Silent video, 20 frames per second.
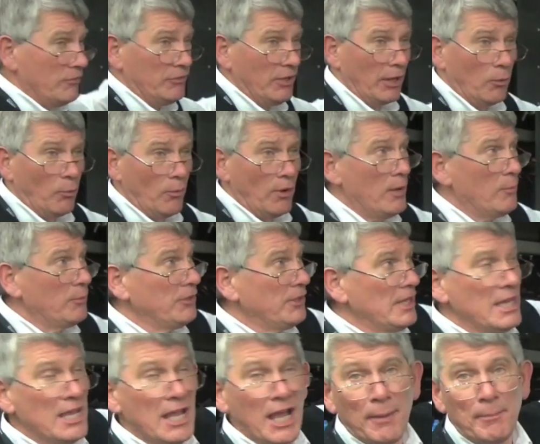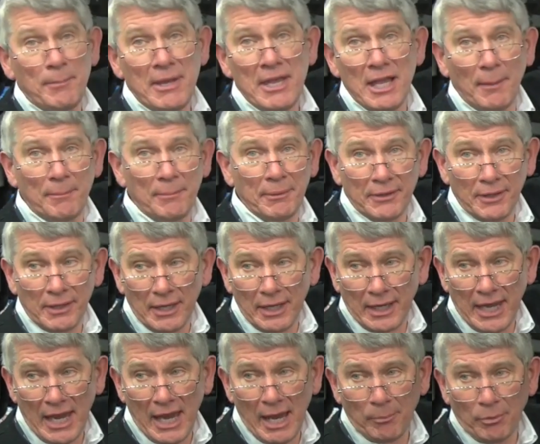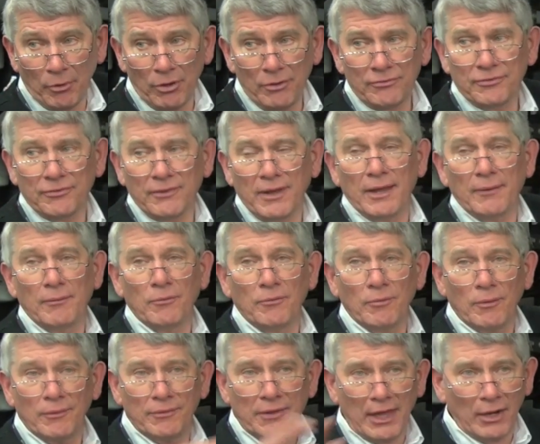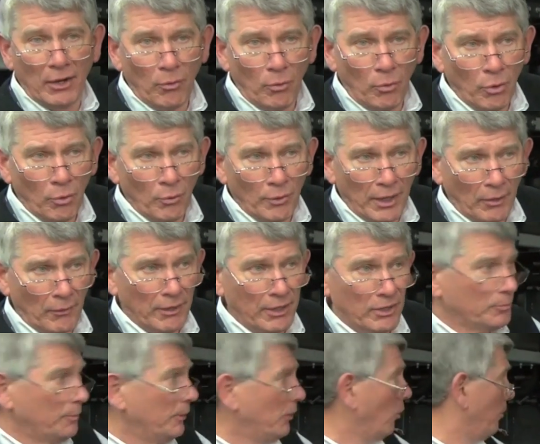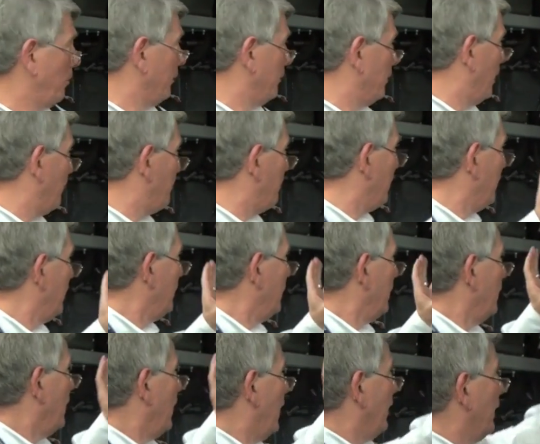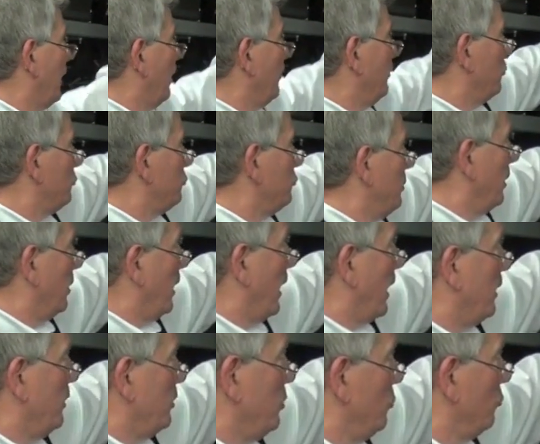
we've done away with the E I P up in the cab roof, and that whole area has been opened up. And now you'll see a lot of